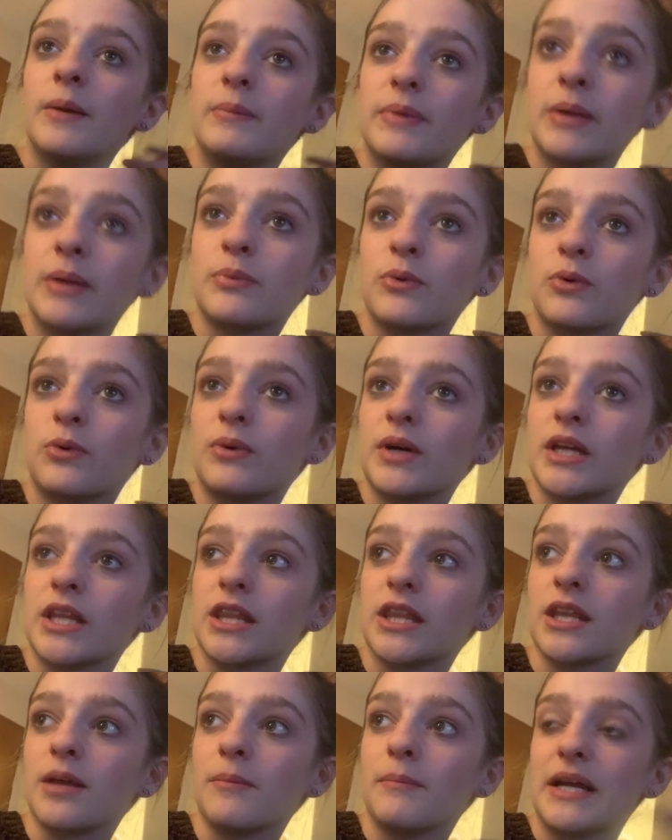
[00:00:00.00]
people
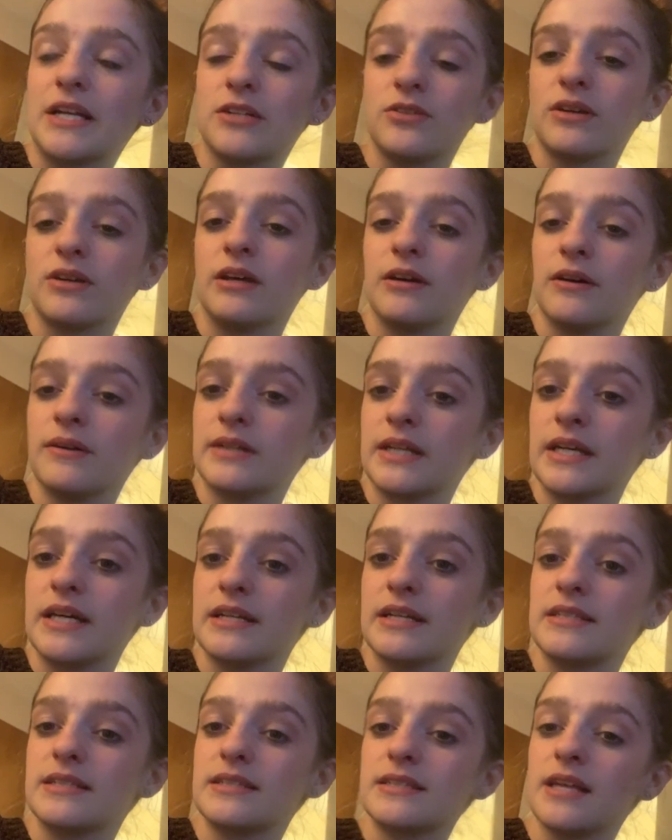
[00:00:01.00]
with mental
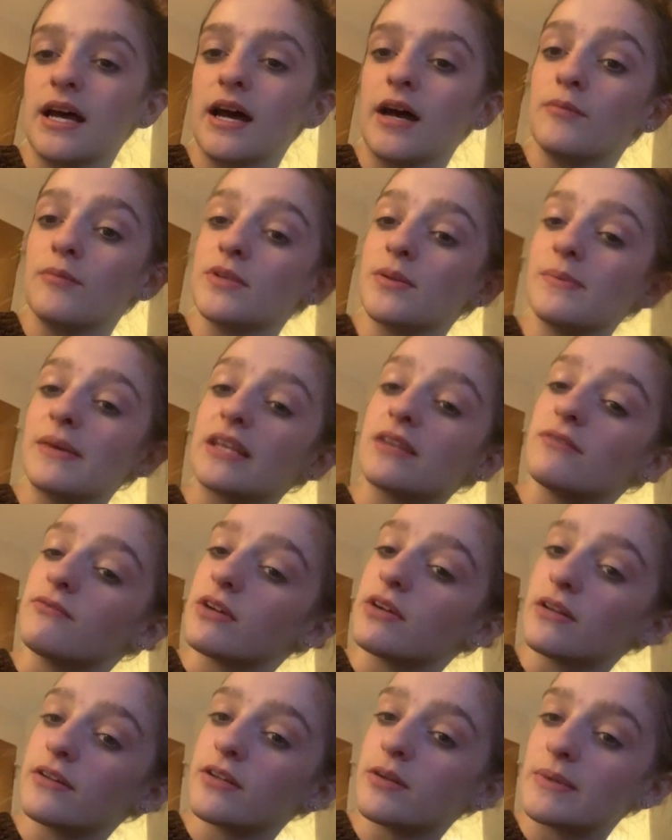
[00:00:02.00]
illness to make them
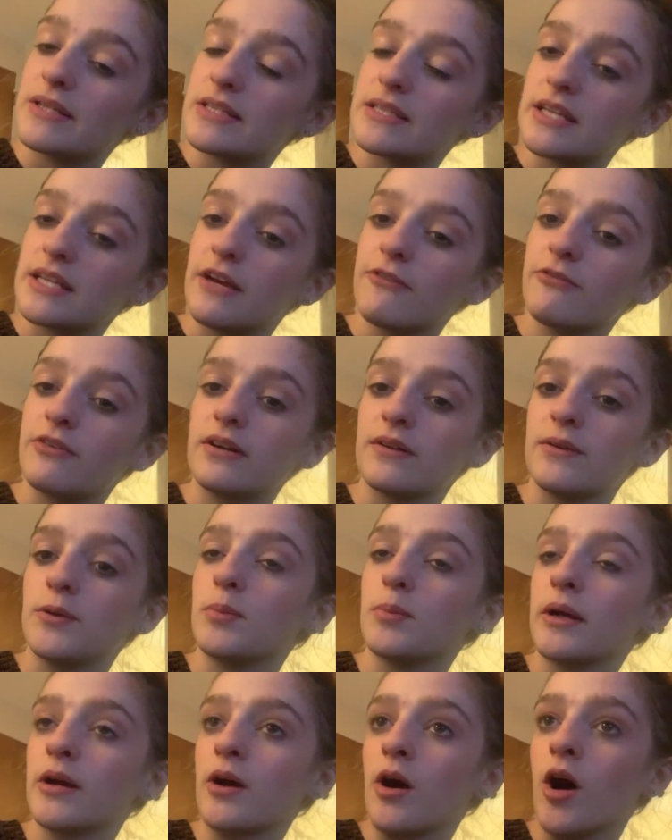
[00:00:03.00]
feel a little bit safer and a little
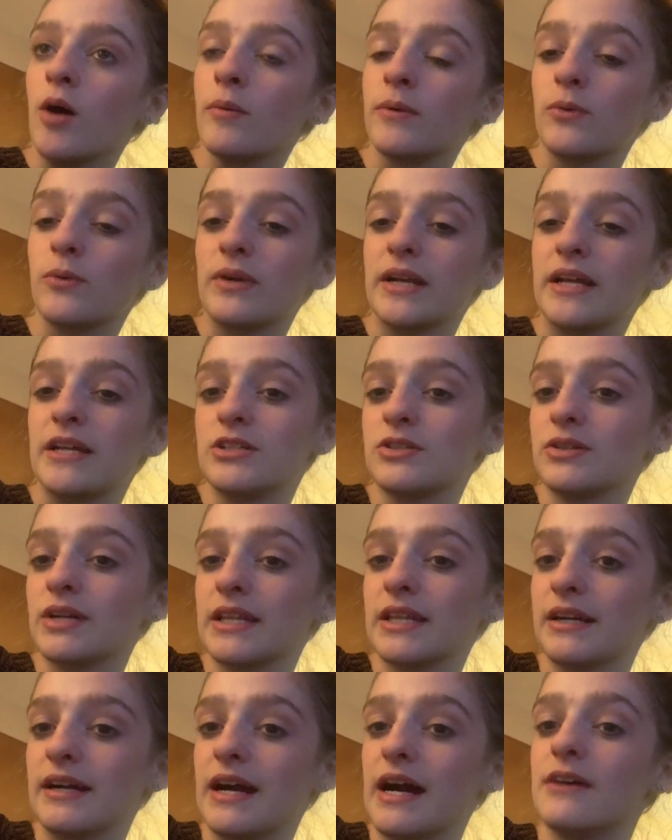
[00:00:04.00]
bit calmer when
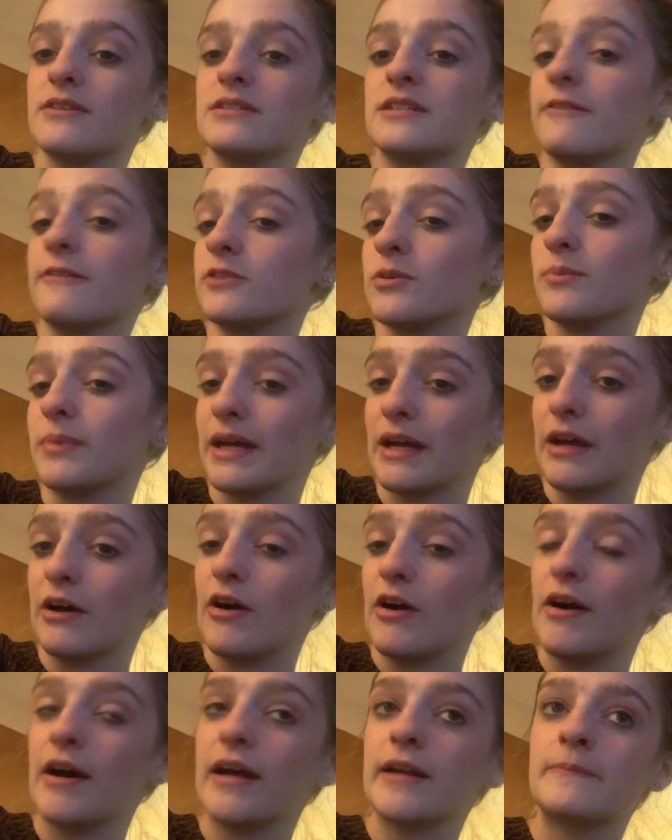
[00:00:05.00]
entering their house after being
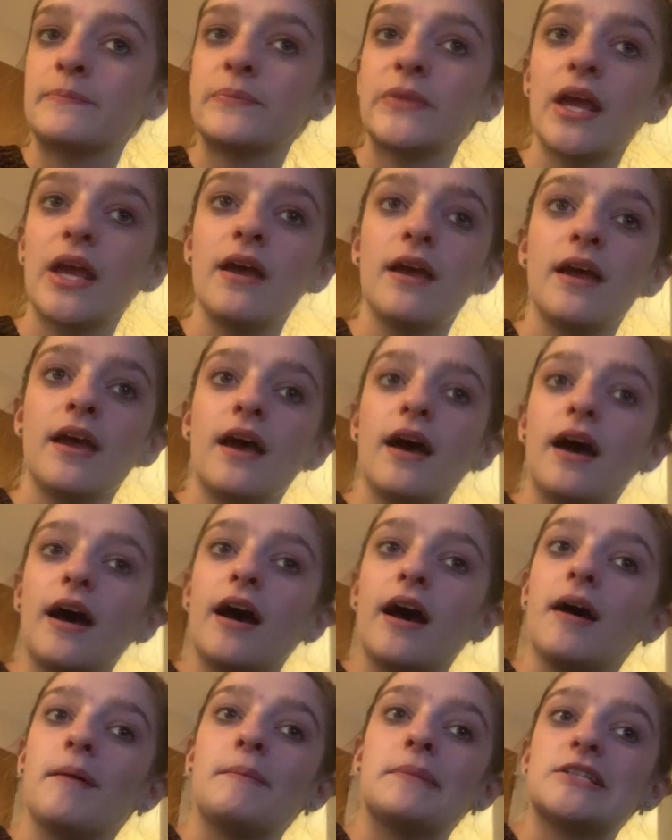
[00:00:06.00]
gone.
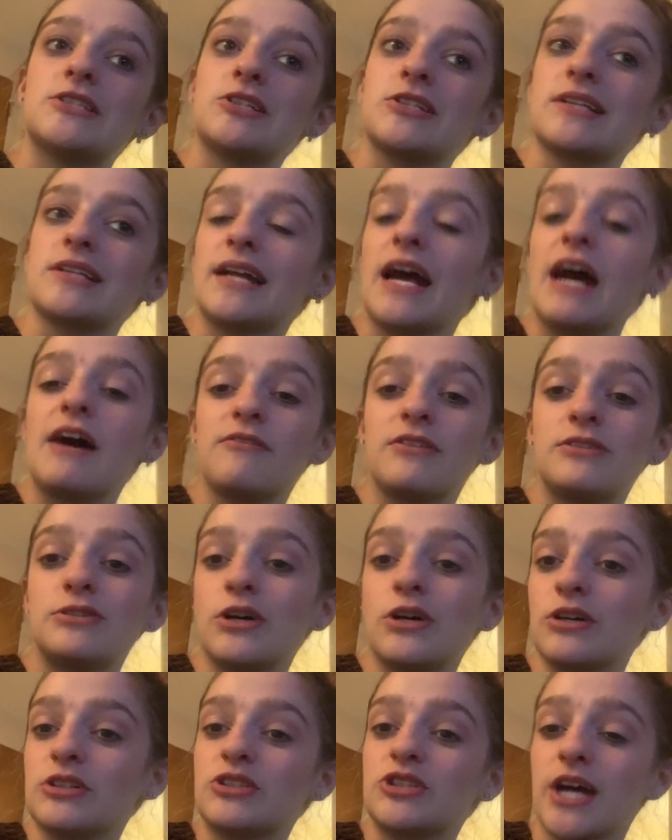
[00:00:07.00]
It's just going to have the
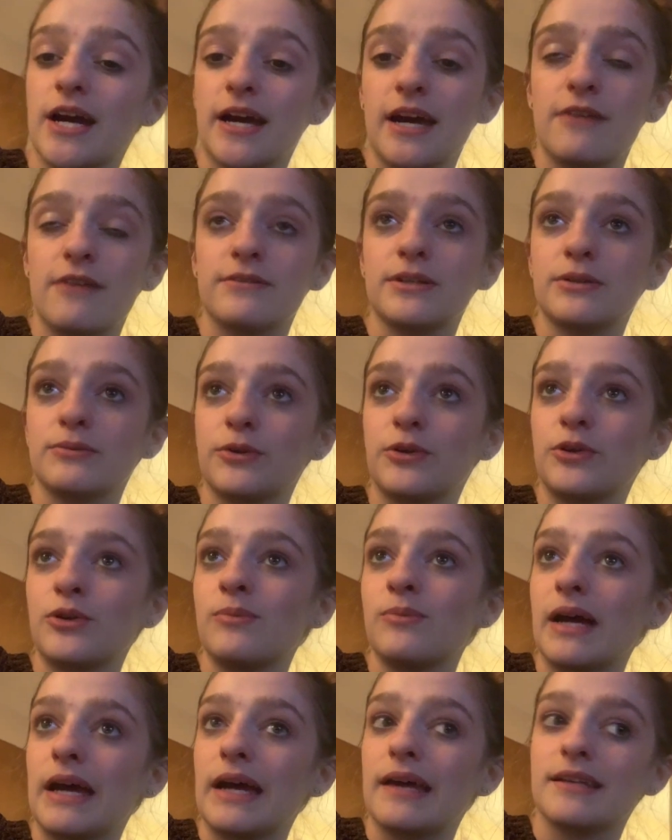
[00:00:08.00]
dog check every
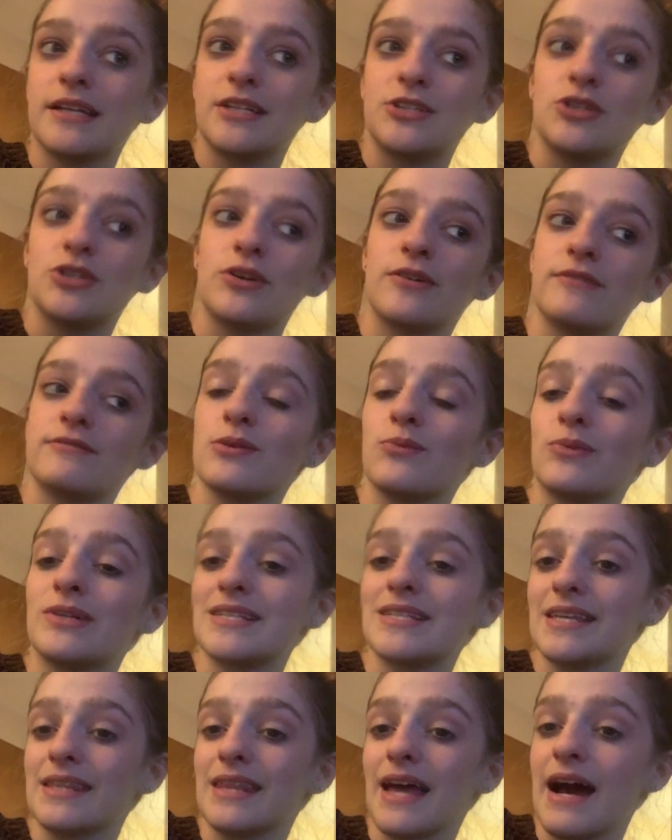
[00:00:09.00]
room and let you know if someone's
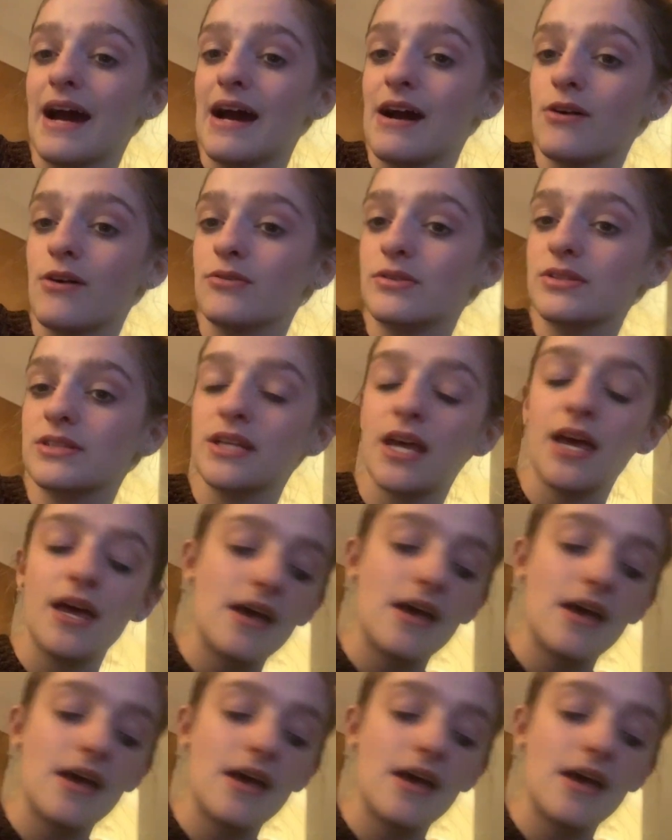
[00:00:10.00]
in the house.